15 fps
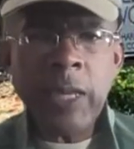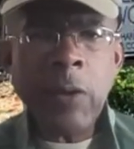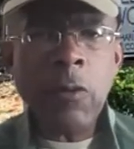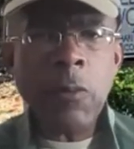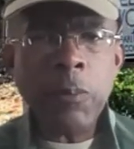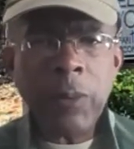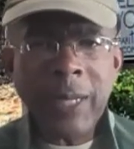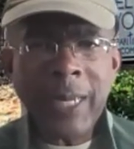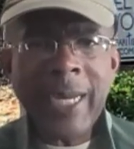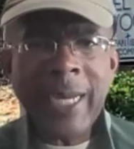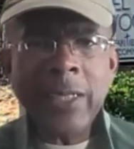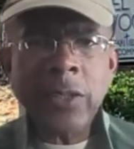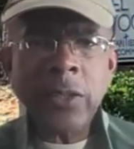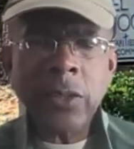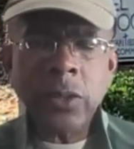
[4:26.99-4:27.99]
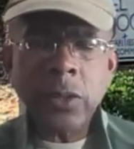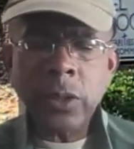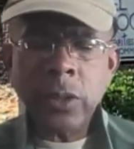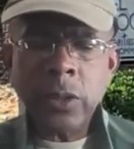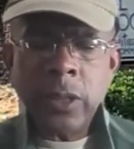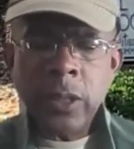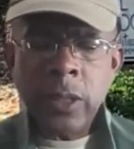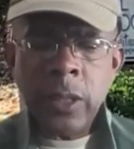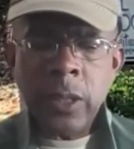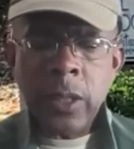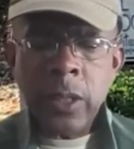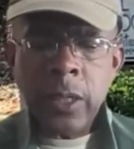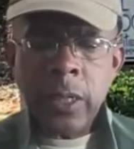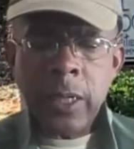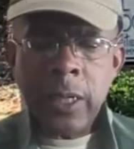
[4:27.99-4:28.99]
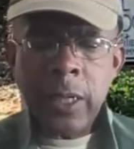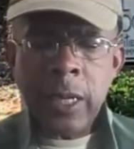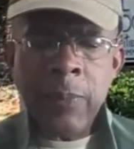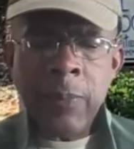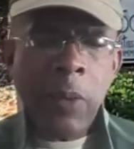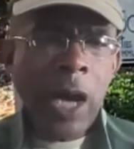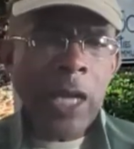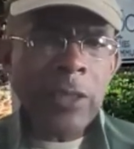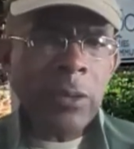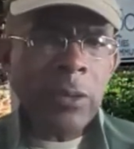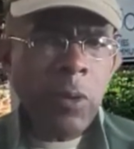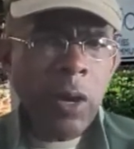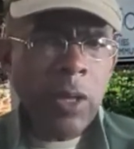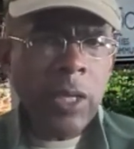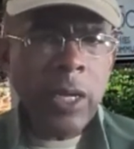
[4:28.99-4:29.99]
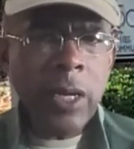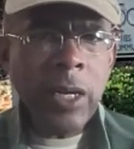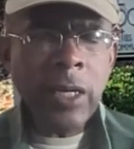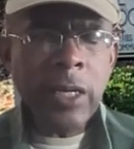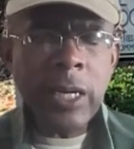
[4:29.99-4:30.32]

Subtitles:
They were planters and possibly part of the